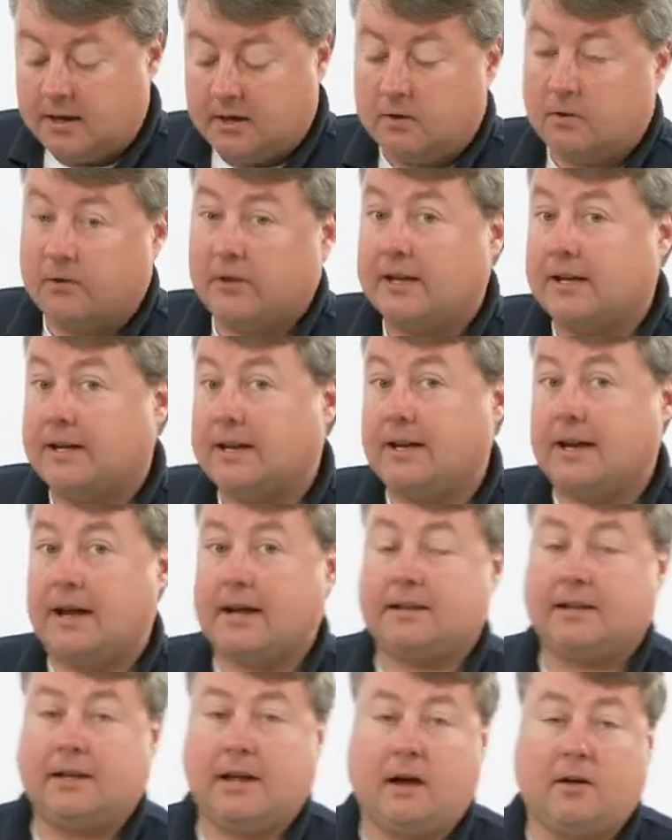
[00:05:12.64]
You'll then
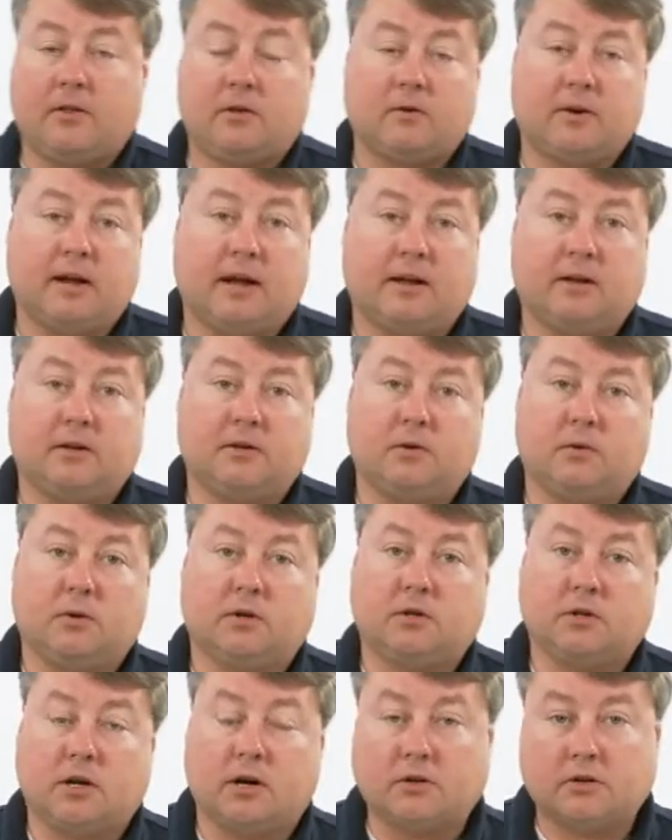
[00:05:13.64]
connect the other end to a
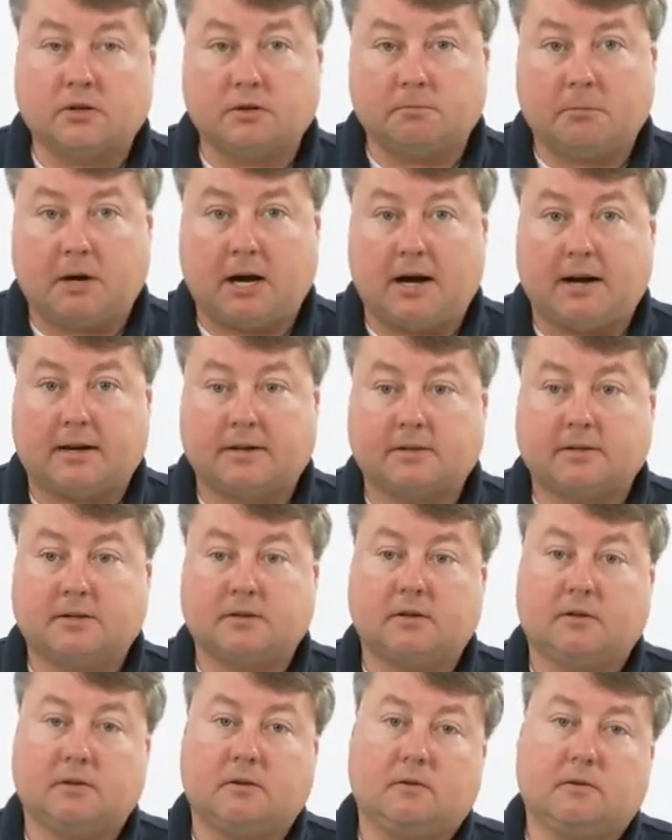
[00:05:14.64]
junction
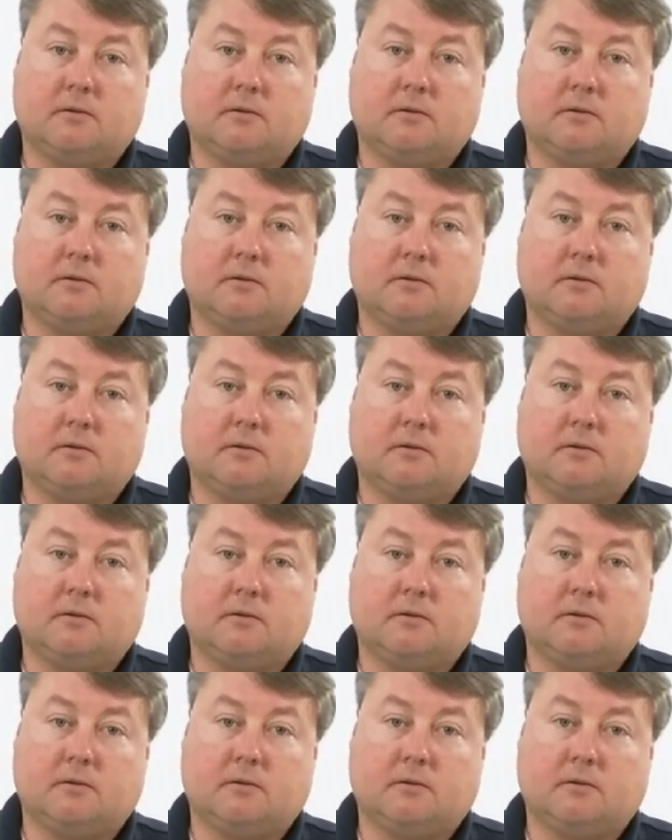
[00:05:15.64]
box